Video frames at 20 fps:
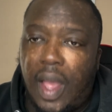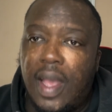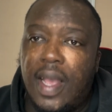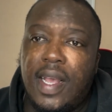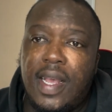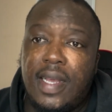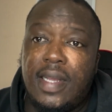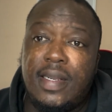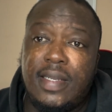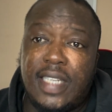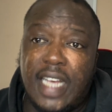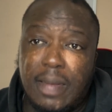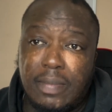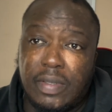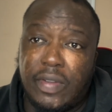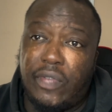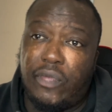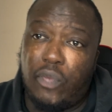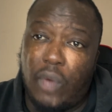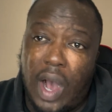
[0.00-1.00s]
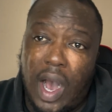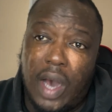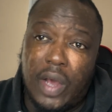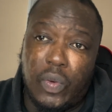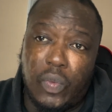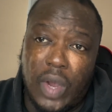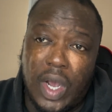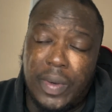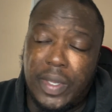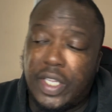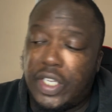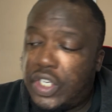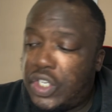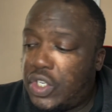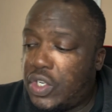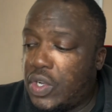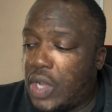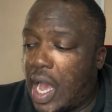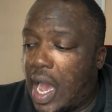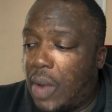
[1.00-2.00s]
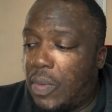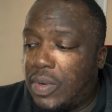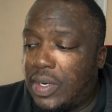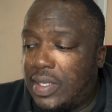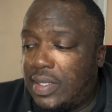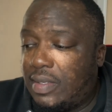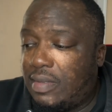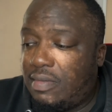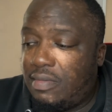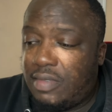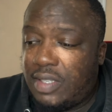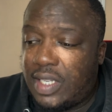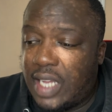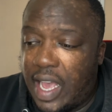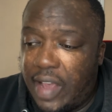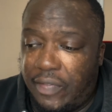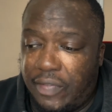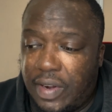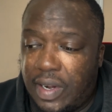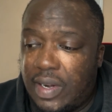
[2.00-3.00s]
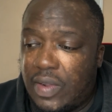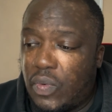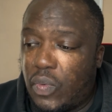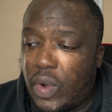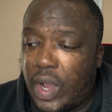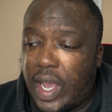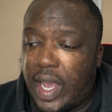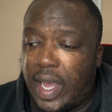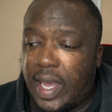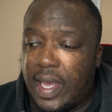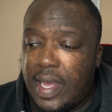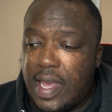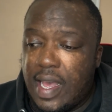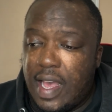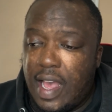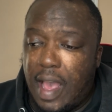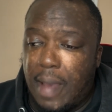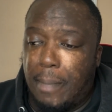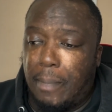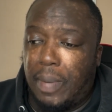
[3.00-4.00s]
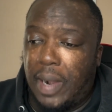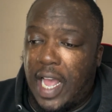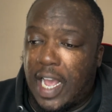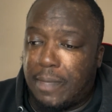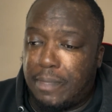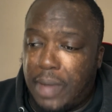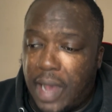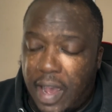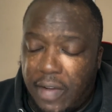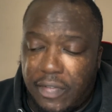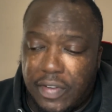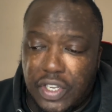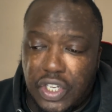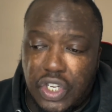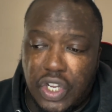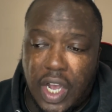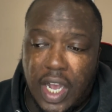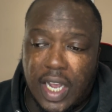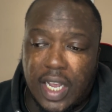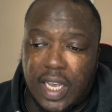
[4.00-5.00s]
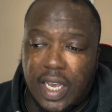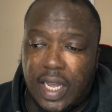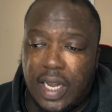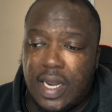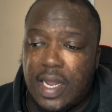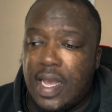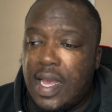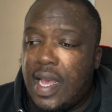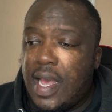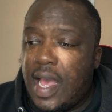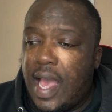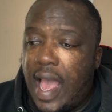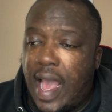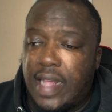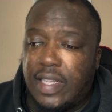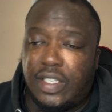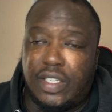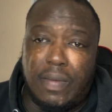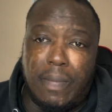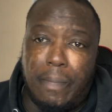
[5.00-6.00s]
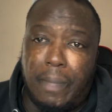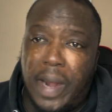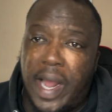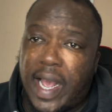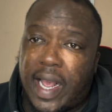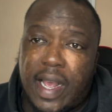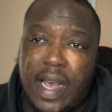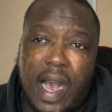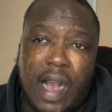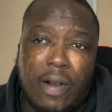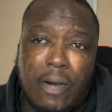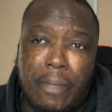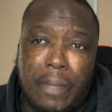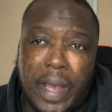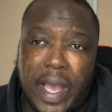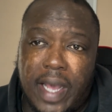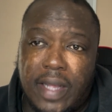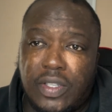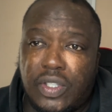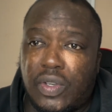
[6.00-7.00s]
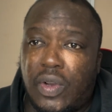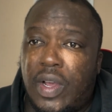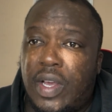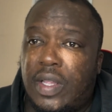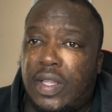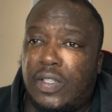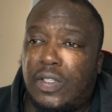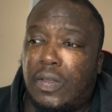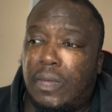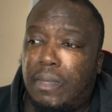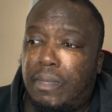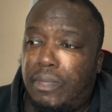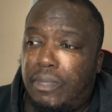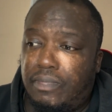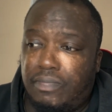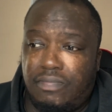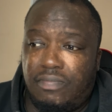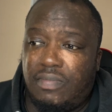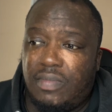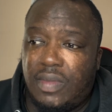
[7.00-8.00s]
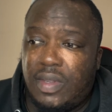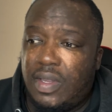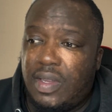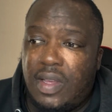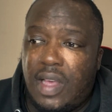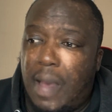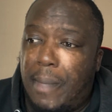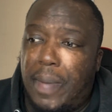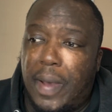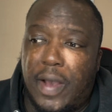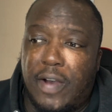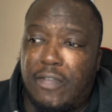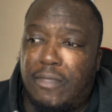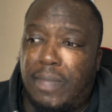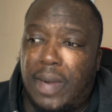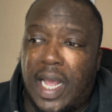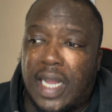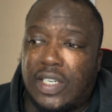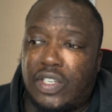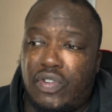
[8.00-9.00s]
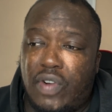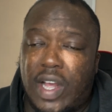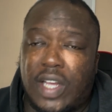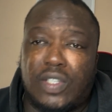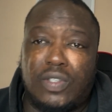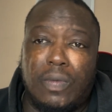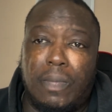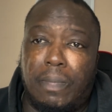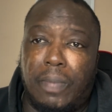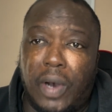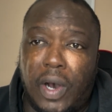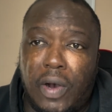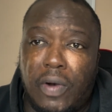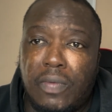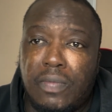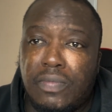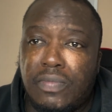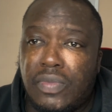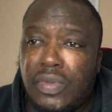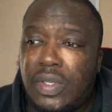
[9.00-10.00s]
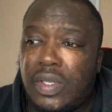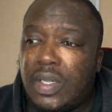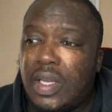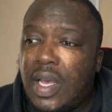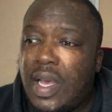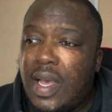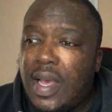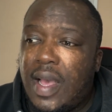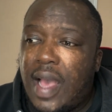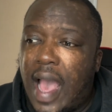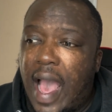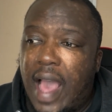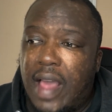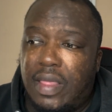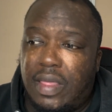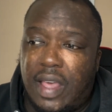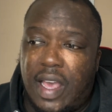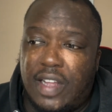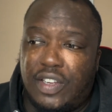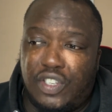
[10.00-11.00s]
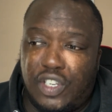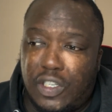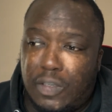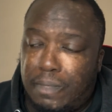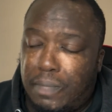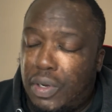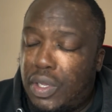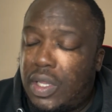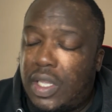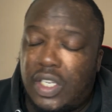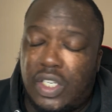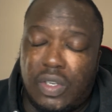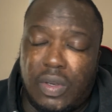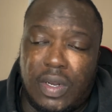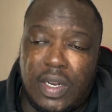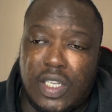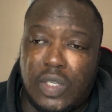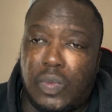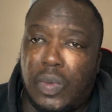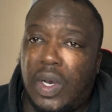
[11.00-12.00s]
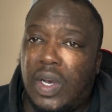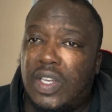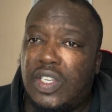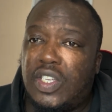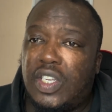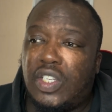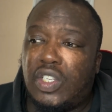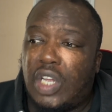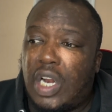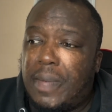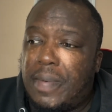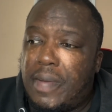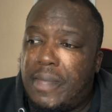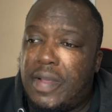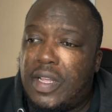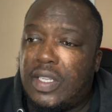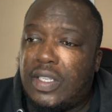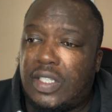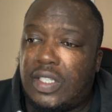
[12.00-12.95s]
in terms of what I would wear with this shoe, I would definitely wear a black puffer jacket and some black cargo pants, or either a pair of black tracks or bottoms, and then just put this on as well. It's just all about being